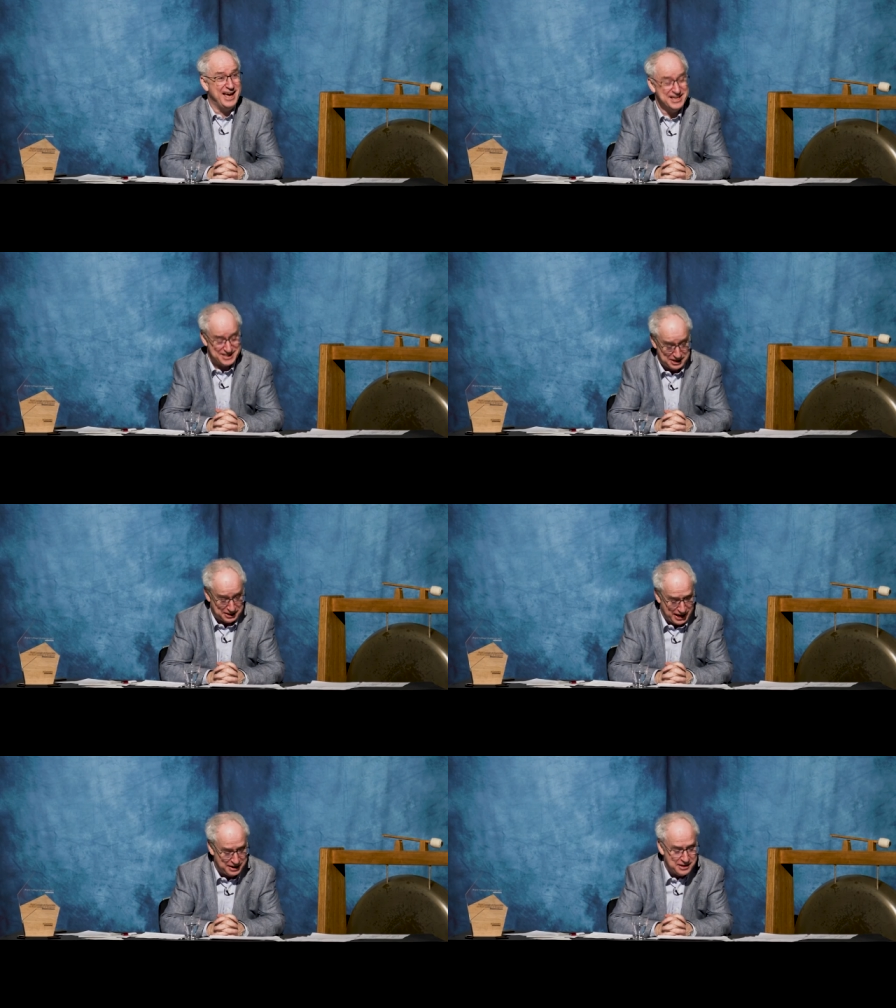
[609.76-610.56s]
Yes.
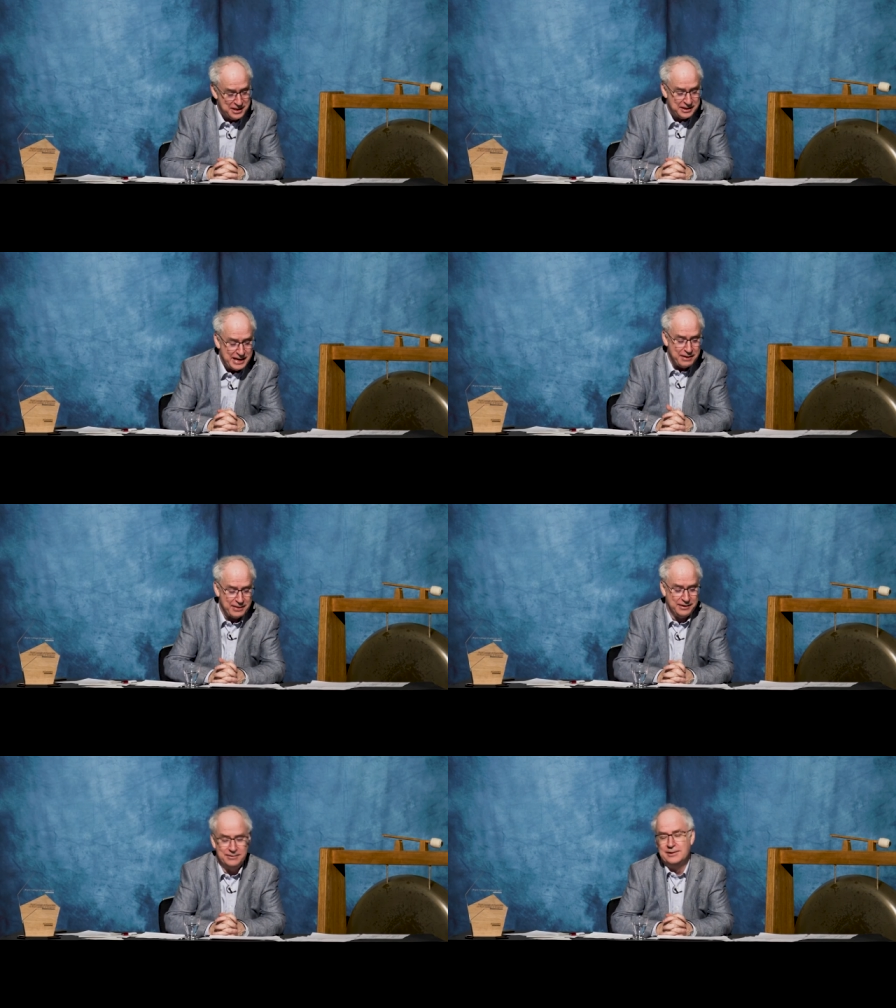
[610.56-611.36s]
Okay. Now
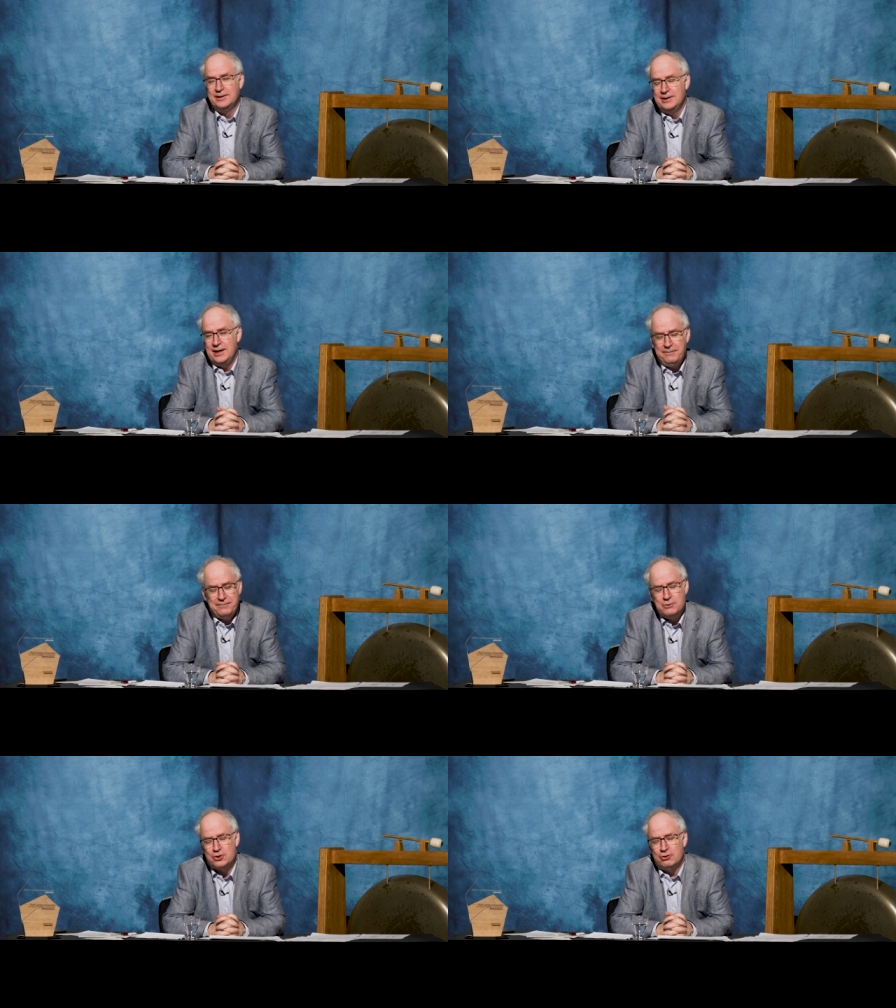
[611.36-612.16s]
then,
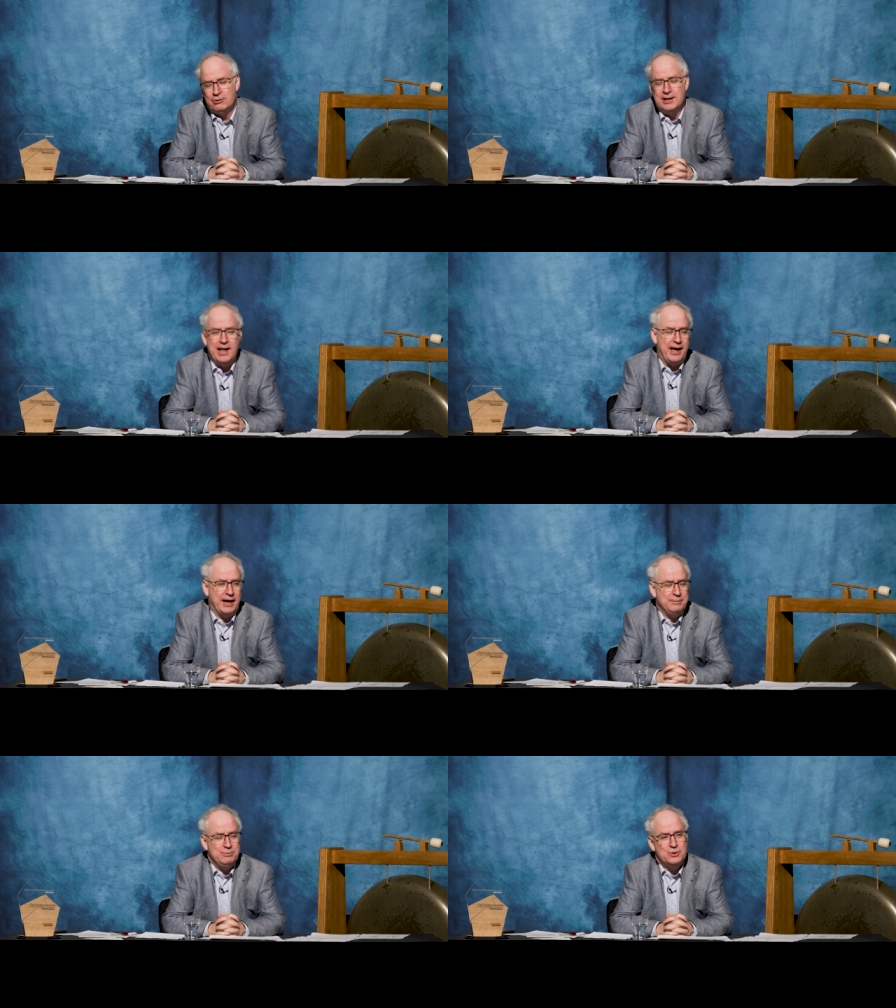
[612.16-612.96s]
if you draw a
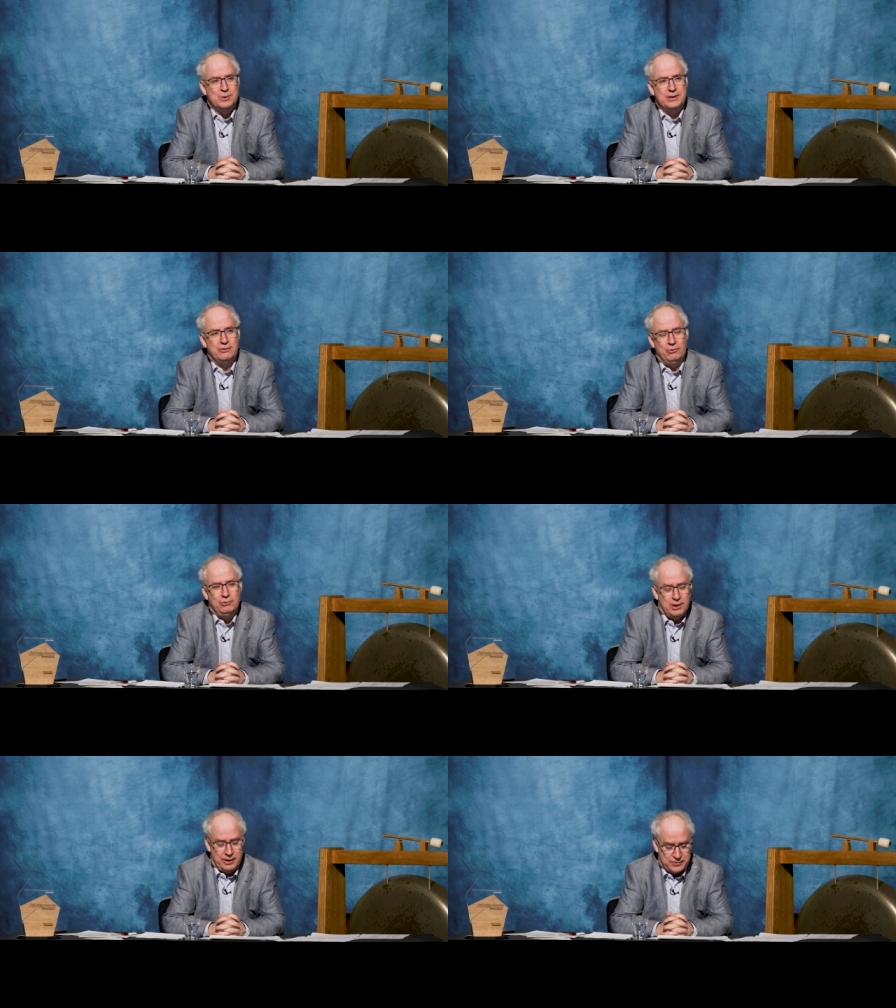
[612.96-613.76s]
line between the
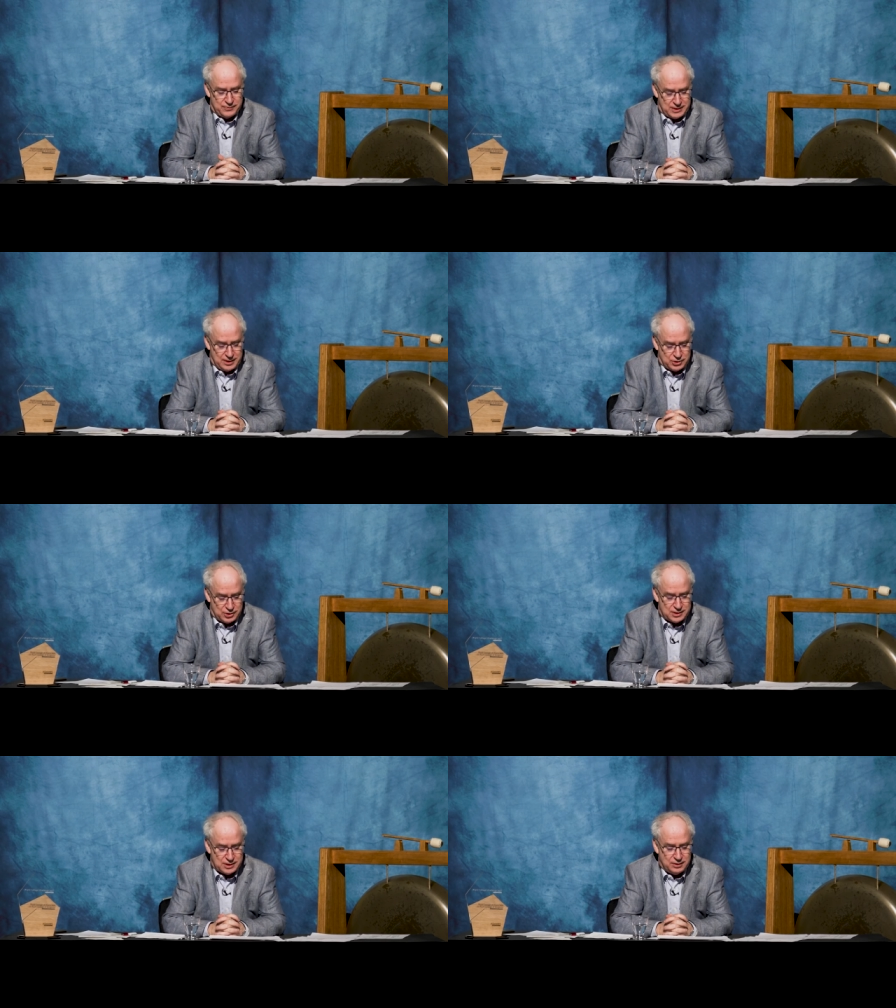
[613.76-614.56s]
Royal College of
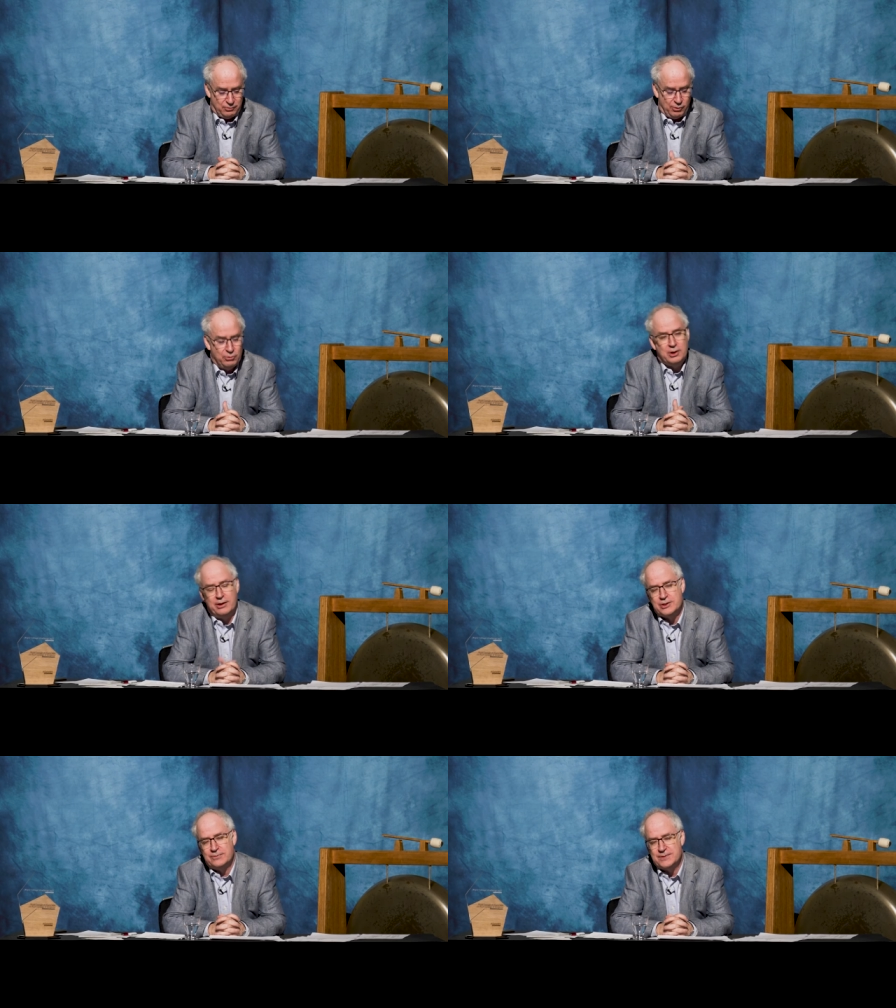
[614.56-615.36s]
Surgeons and the Royal
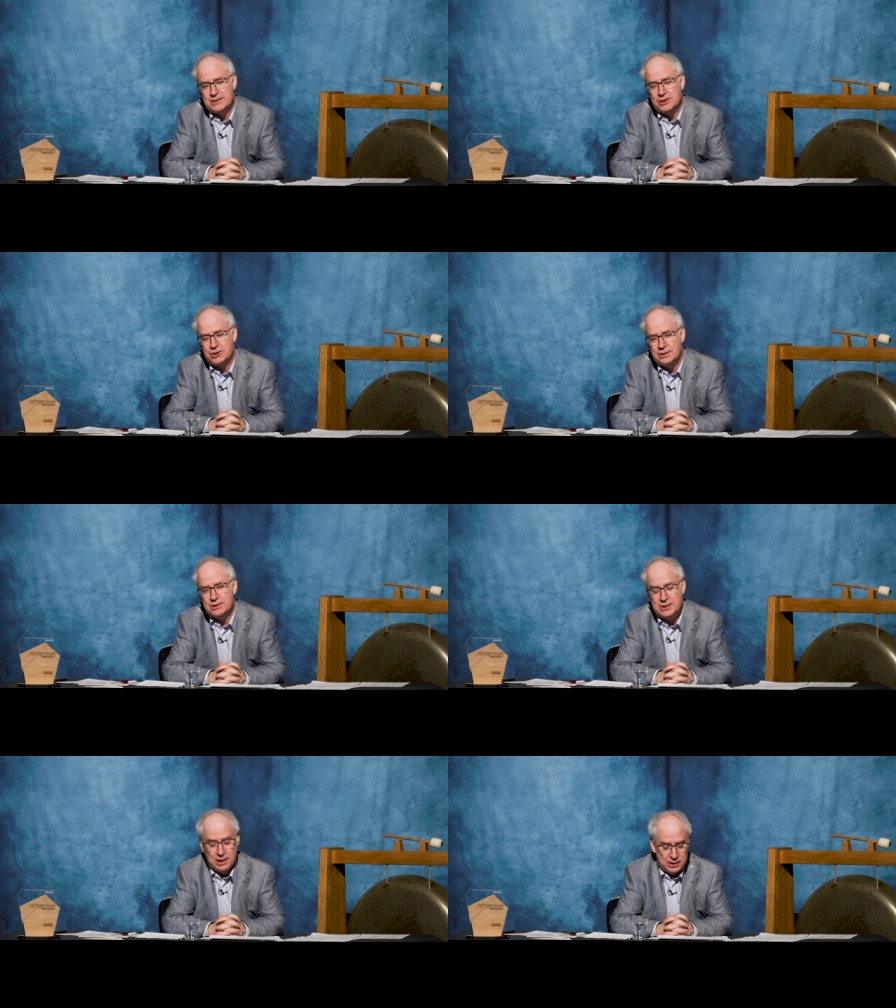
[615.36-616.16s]
College of
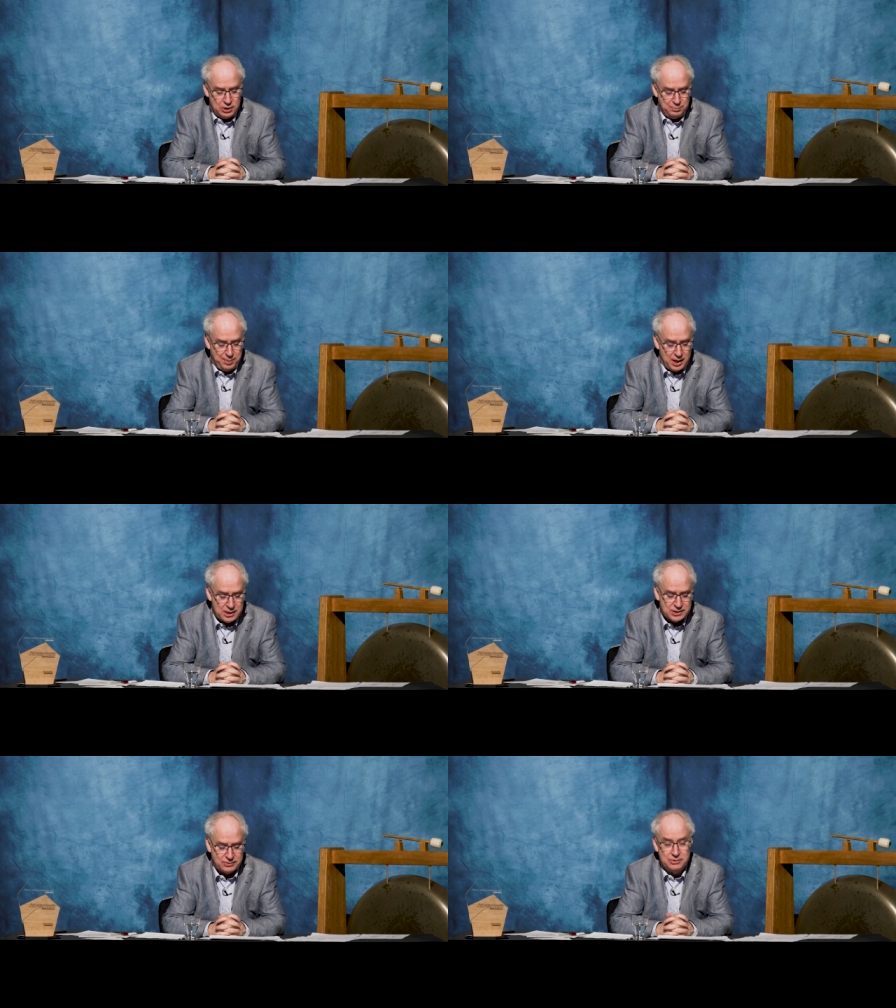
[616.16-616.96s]
Physicians, you
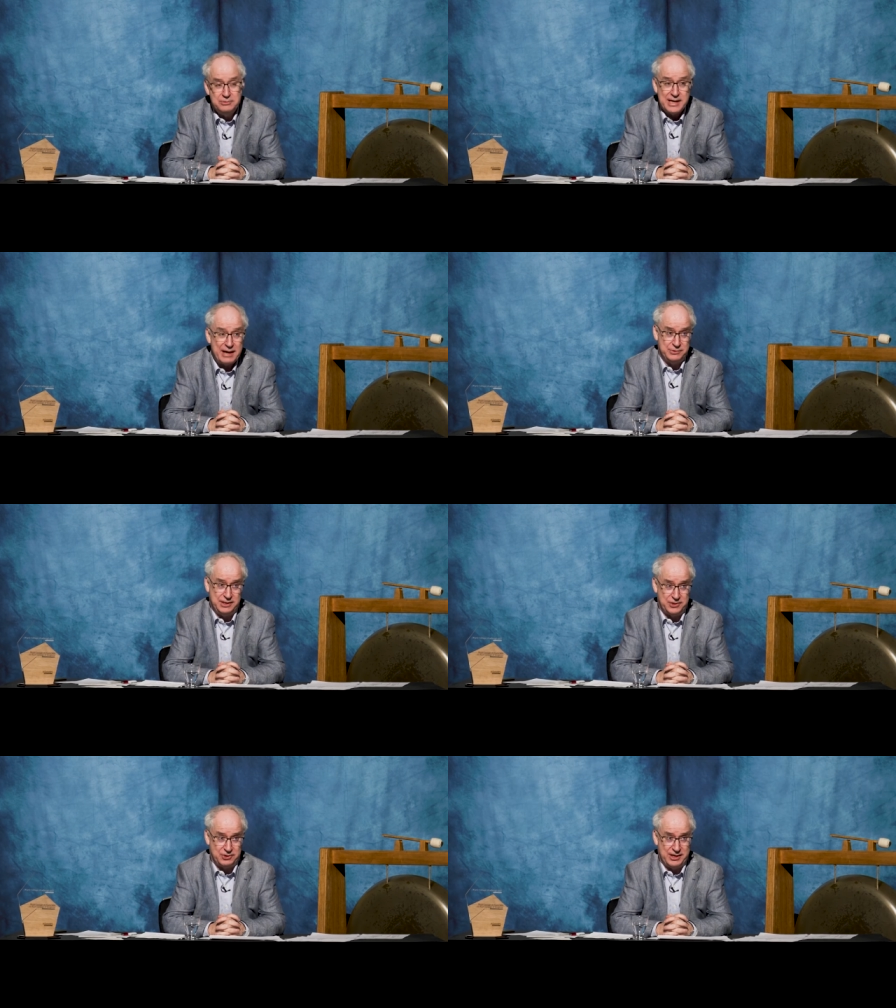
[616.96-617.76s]
pass through
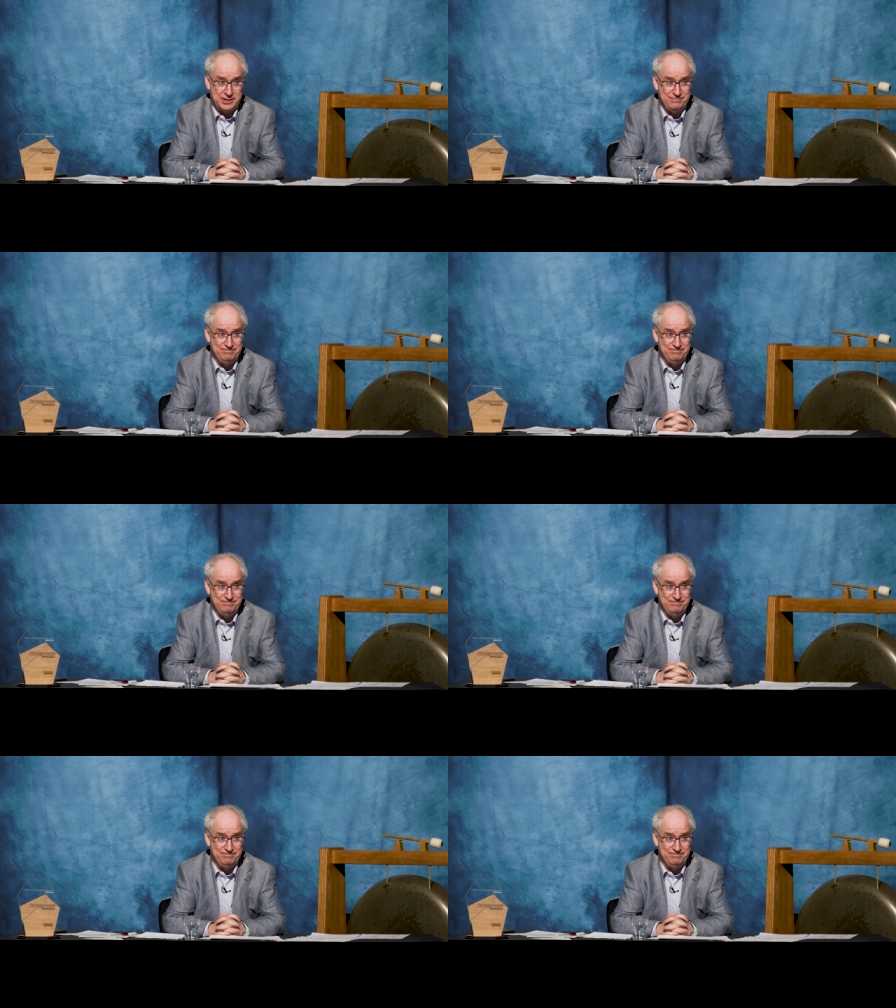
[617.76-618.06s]
Doughty Street.